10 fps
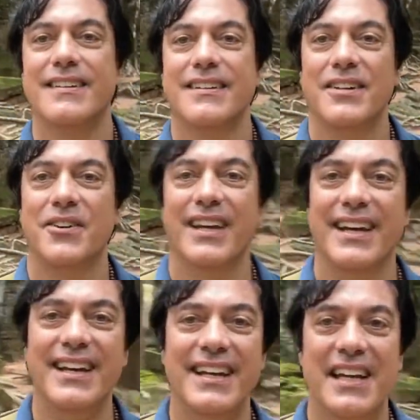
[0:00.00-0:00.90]

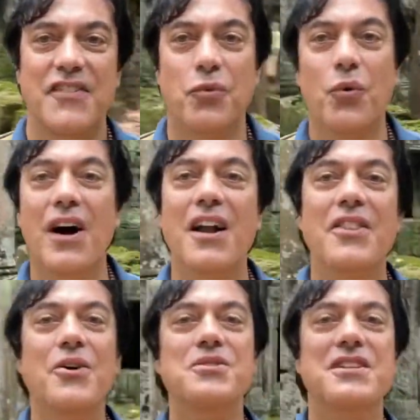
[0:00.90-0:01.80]
okay, if one of
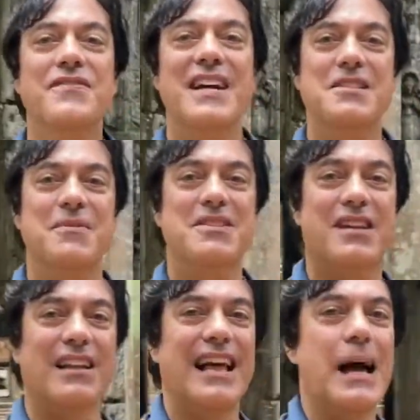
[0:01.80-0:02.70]
those investments
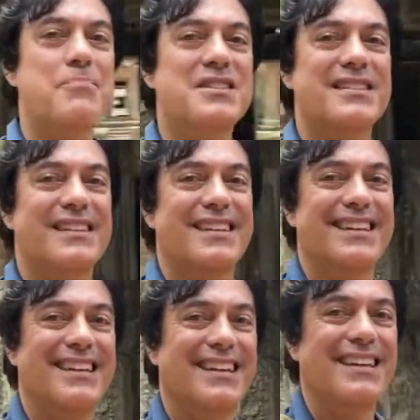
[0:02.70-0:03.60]
collapse,
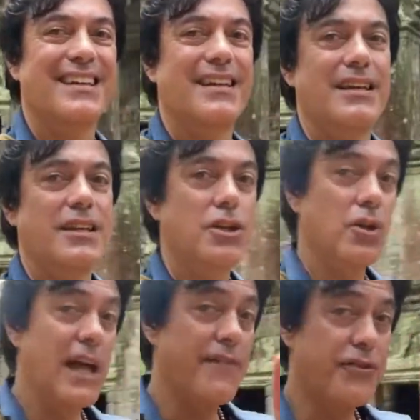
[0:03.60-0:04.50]
you'll
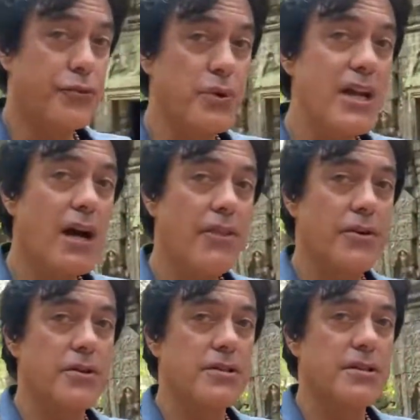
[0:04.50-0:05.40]
have 3
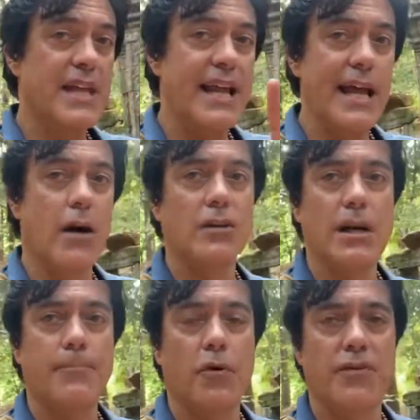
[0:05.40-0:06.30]
others that held
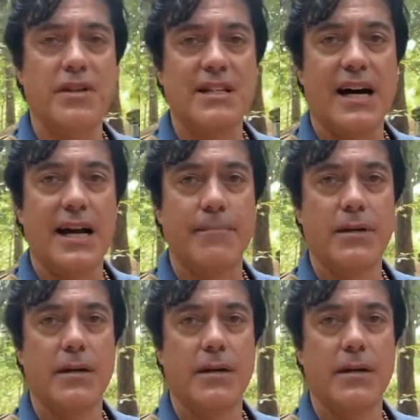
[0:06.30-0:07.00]
up over the time.